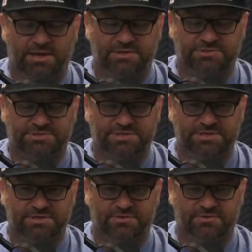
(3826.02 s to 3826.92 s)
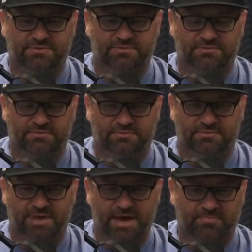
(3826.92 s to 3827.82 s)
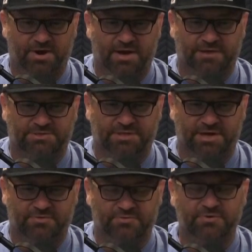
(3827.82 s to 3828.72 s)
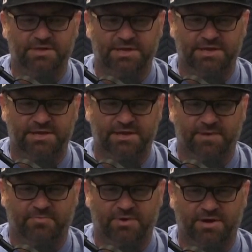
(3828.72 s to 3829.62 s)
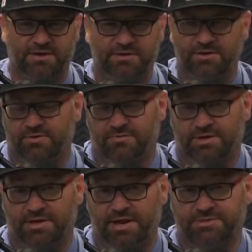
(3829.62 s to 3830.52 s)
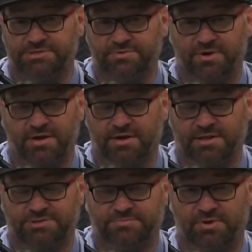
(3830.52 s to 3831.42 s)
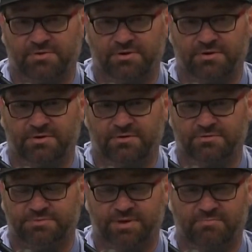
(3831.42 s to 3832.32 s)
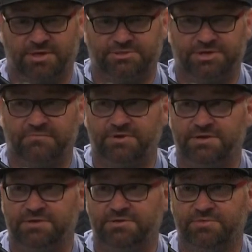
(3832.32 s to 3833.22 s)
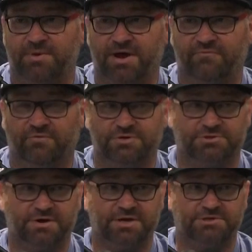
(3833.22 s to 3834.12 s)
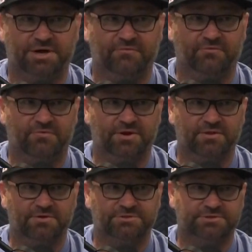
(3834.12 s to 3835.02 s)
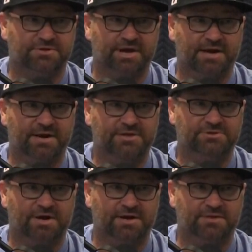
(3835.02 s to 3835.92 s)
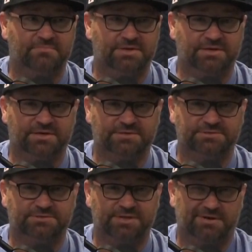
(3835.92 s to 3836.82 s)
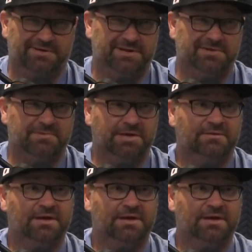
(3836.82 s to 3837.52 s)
you see that product along with really any upgraded, an LT1 LS motor, small block Chevy, you buy a forged crankshaft for one of those and they're not nitrided because they don't need to be,